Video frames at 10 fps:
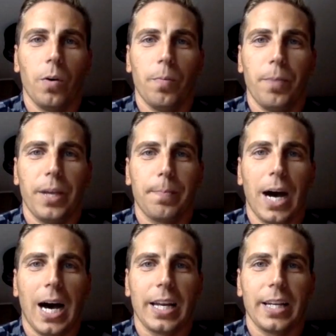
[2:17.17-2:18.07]
row of big
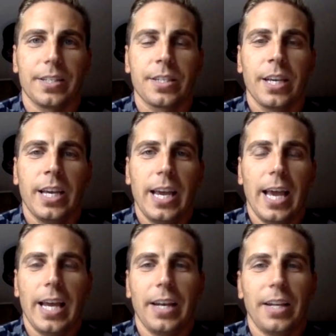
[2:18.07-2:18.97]
bodies.
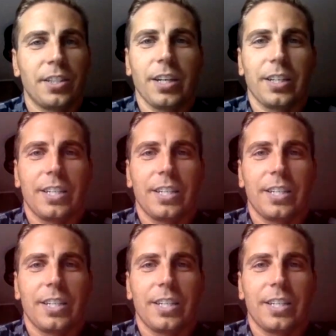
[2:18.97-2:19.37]
And